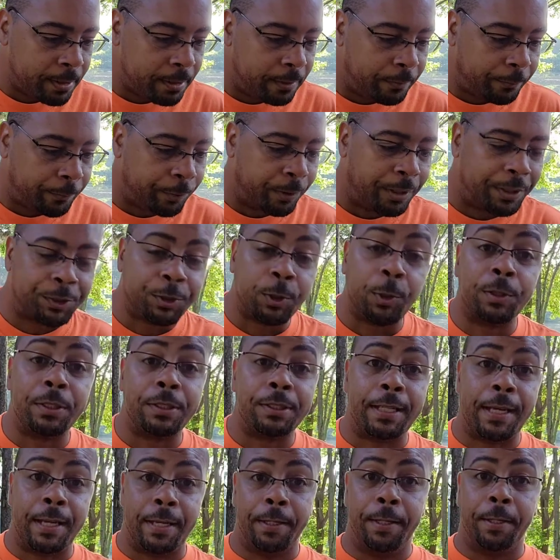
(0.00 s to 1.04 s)
if you're as old
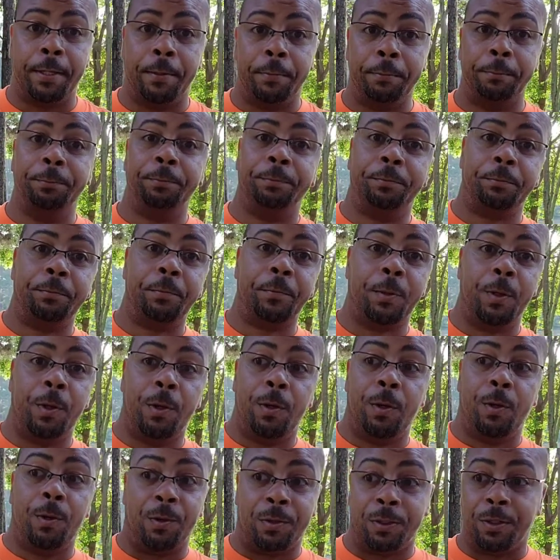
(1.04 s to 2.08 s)
as I am
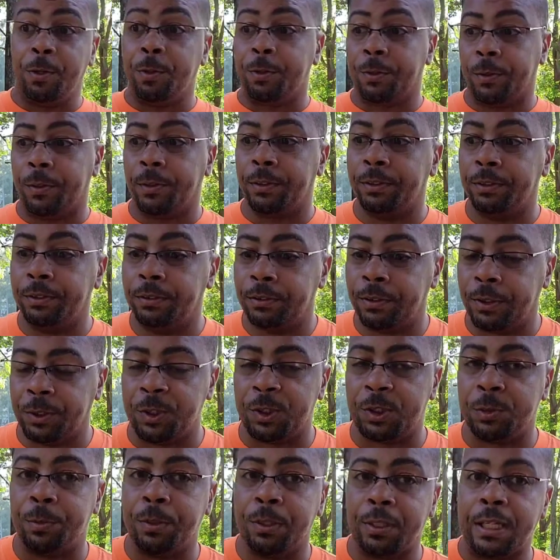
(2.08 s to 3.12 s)
or older, there
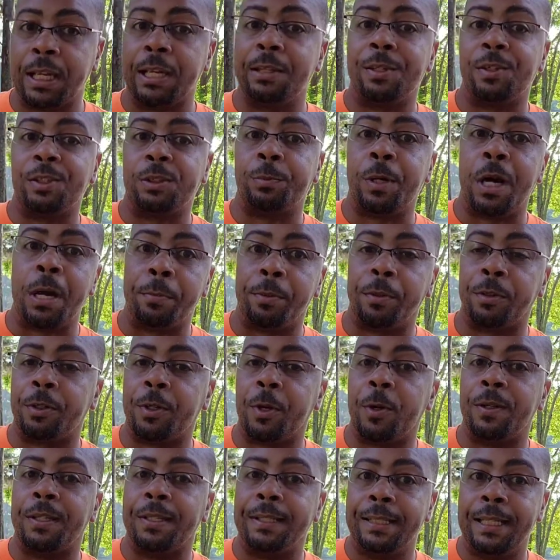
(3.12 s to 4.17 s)
used to be a game that was popular
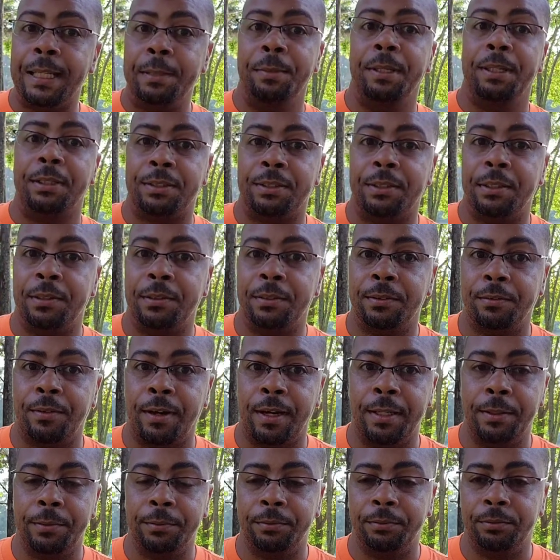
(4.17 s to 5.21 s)
called Lemmings,
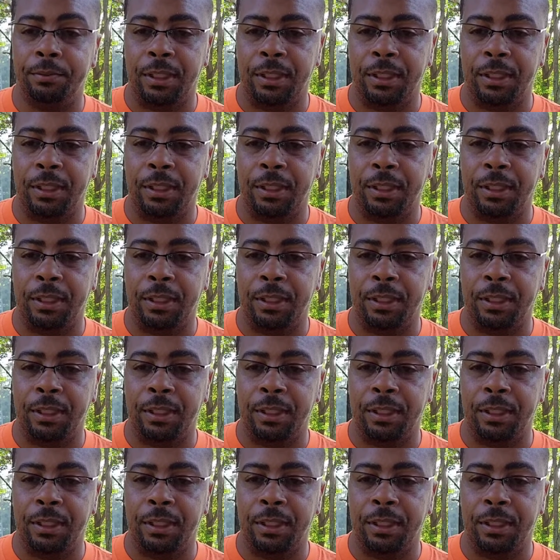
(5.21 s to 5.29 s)
right?